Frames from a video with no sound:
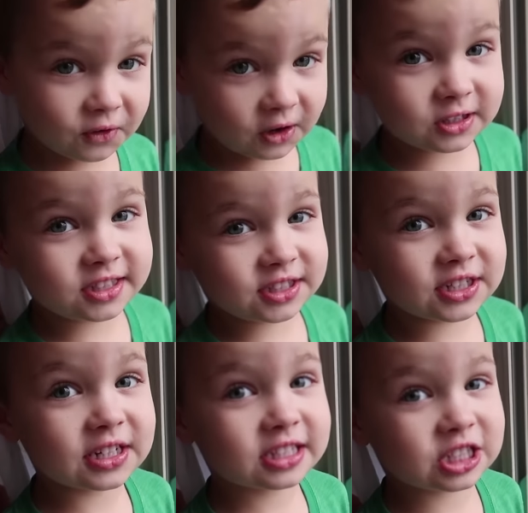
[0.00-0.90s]

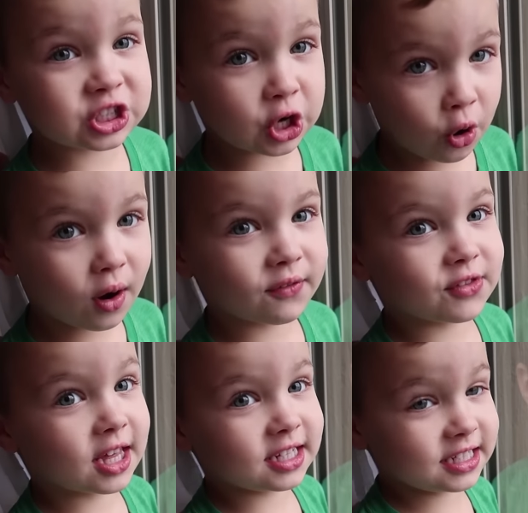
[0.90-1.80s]
First snow
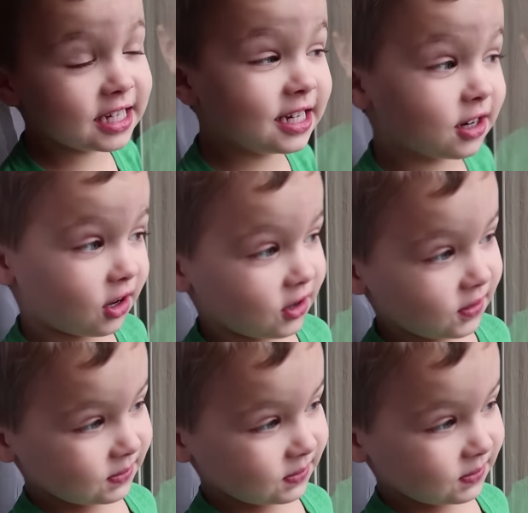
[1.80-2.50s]
of the year.